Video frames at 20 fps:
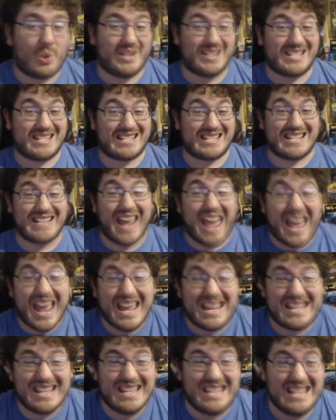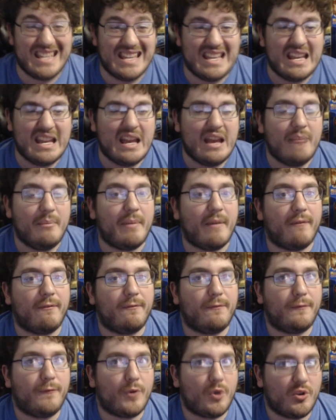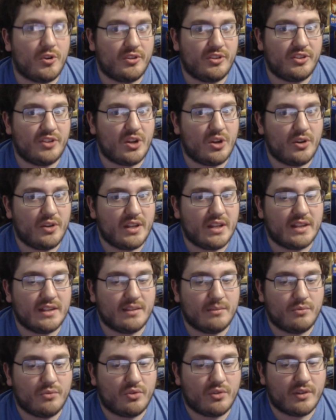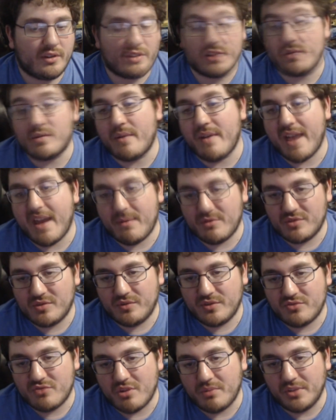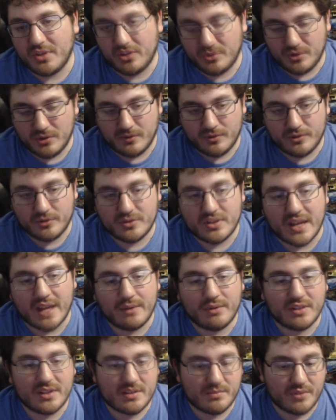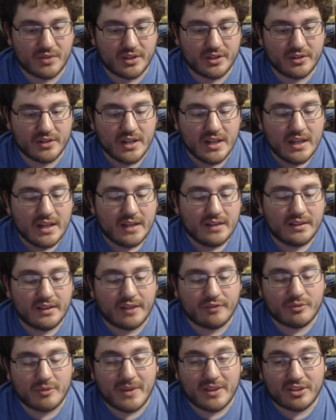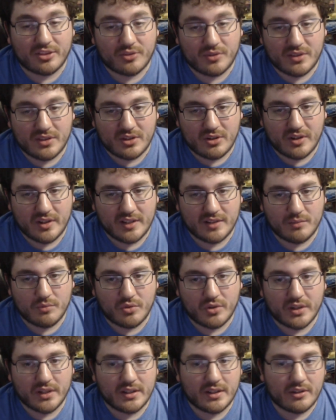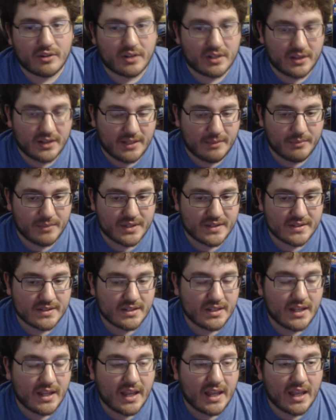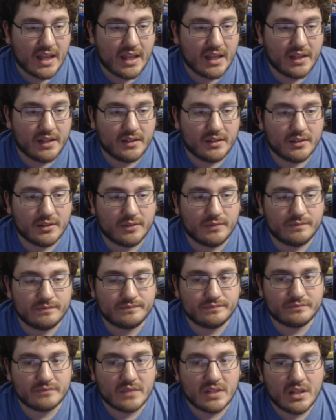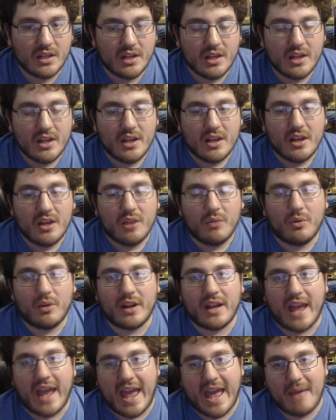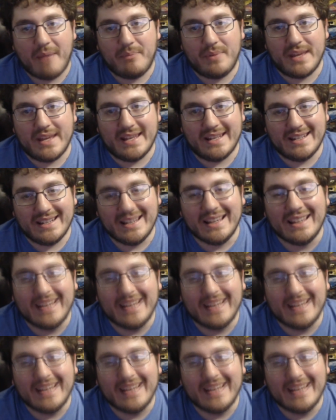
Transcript: snag about 4:30 in the morning. Because what happens is we drove to Louisville, stayed with his brother, left about 3:30 in the morning to go to Columbus. And what happened